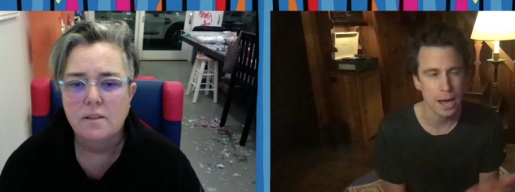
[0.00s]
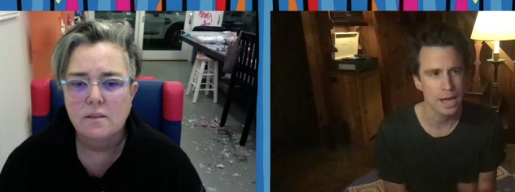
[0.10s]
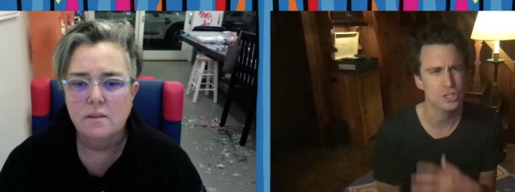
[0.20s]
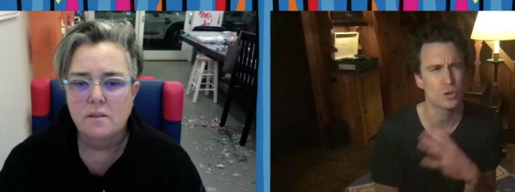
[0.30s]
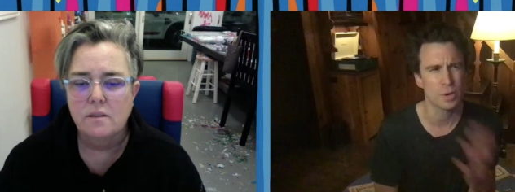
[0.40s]
Speaker 1: I
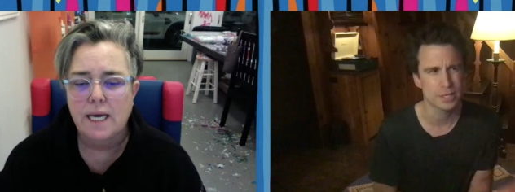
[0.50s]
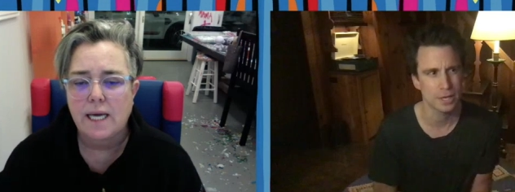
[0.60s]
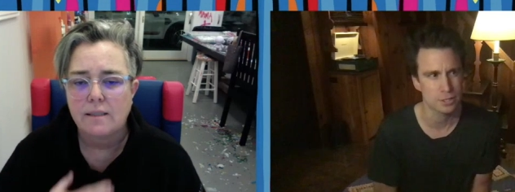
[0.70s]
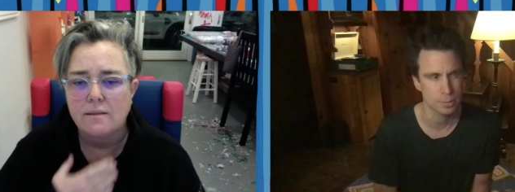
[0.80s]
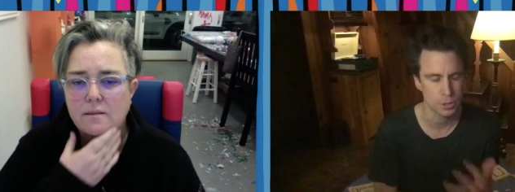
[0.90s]
just don't want to
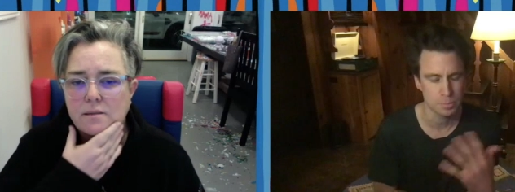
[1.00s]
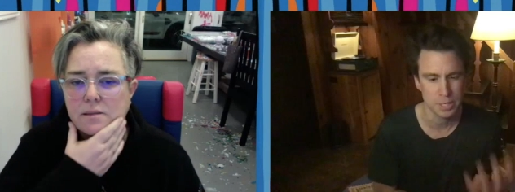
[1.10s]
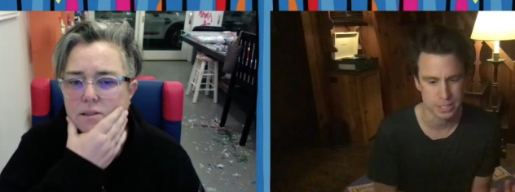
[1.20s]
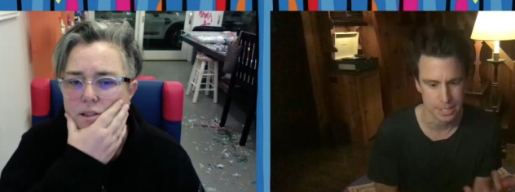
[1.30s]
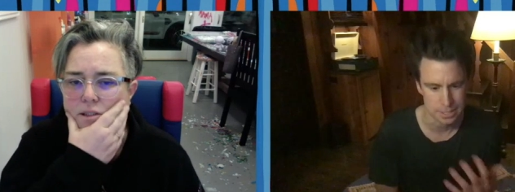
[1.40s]
tell someone's
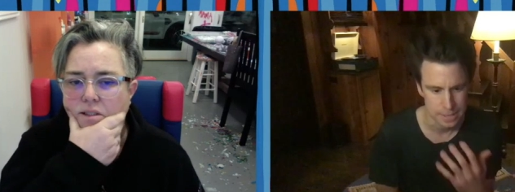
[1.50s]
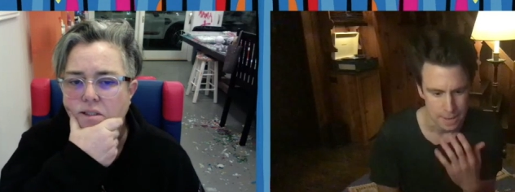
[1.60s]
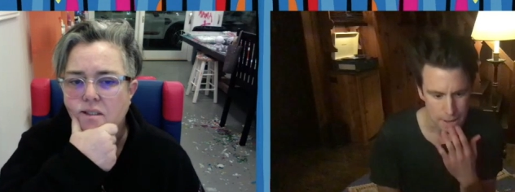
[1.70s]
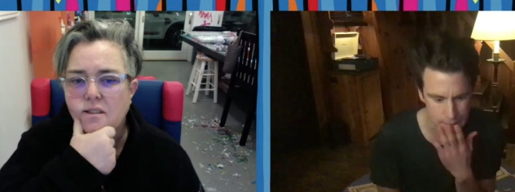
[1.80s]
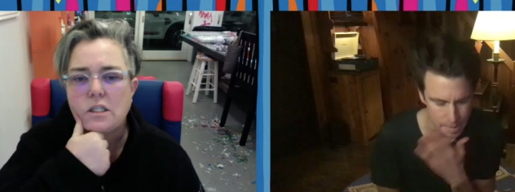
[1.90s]
business.
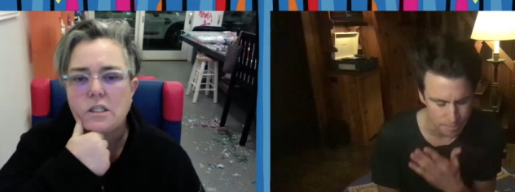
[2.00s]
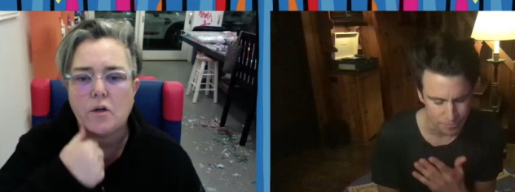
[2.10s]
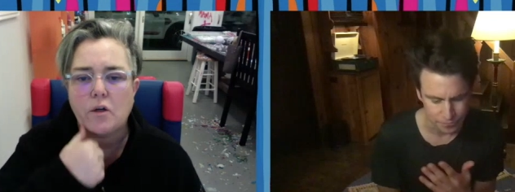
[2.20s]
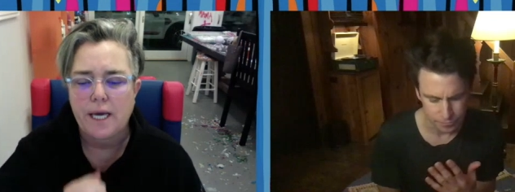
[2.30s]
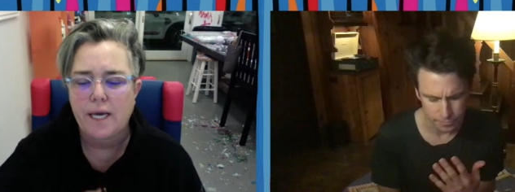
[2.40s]
Um, no,
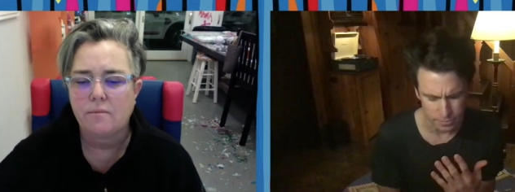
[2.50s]
yeah.